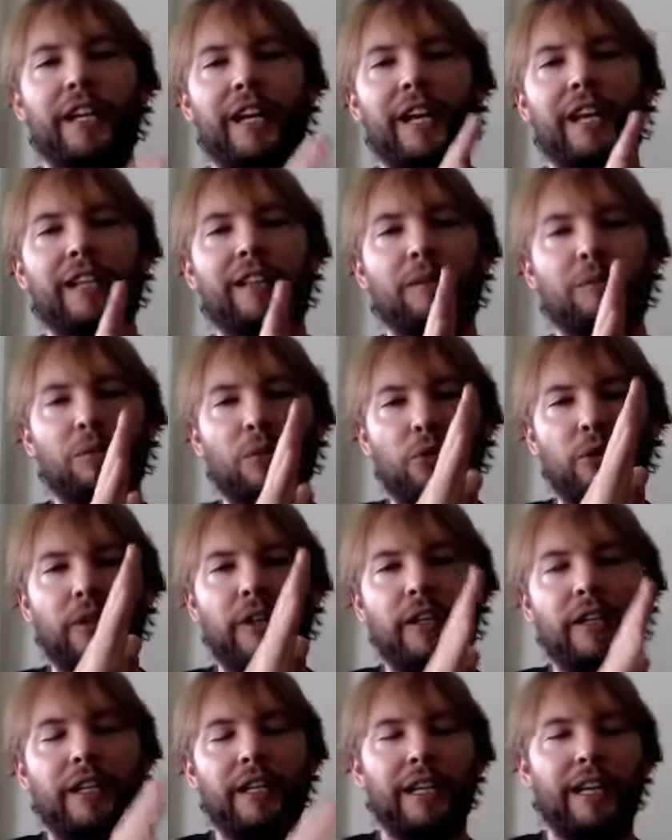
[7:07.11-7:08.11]
And the
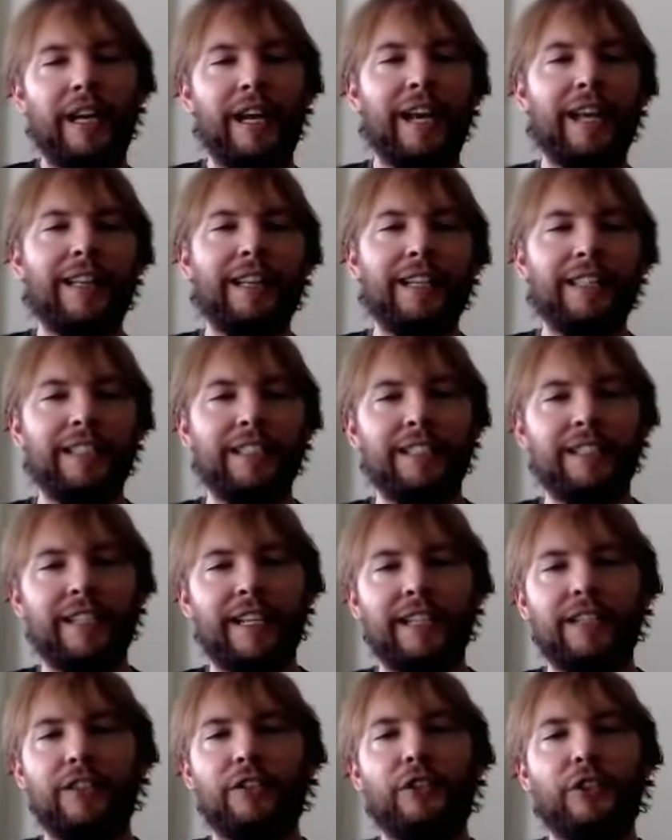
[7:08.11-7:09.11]
more, and let's just say
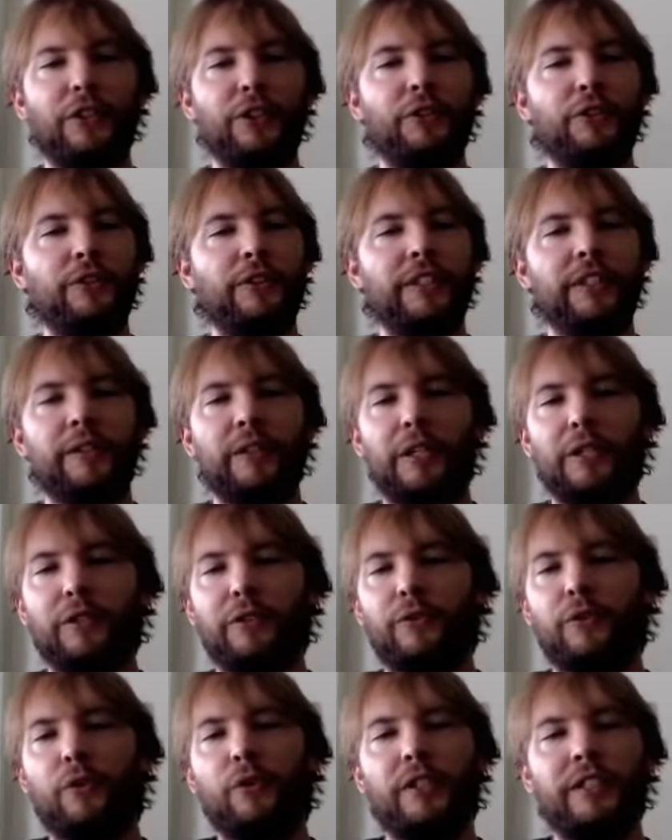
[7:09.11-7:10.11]
it's 2 zeros,
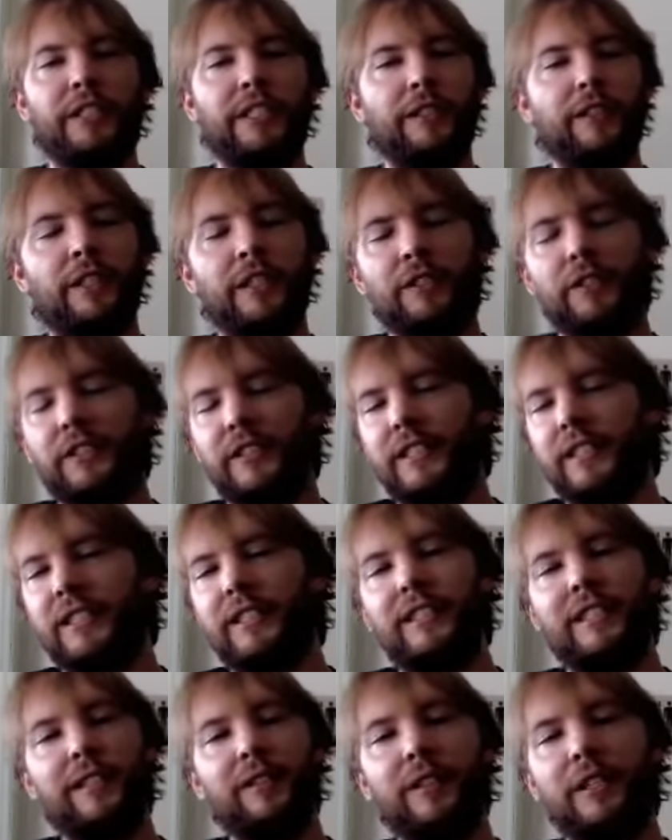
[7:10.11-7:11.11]
4 zeros, 6
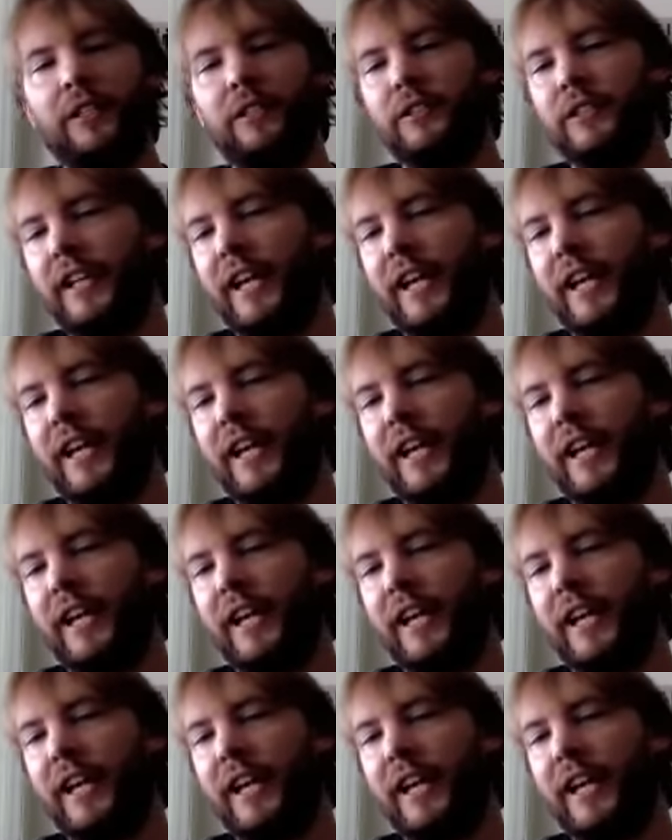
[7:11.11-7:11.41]
zeros,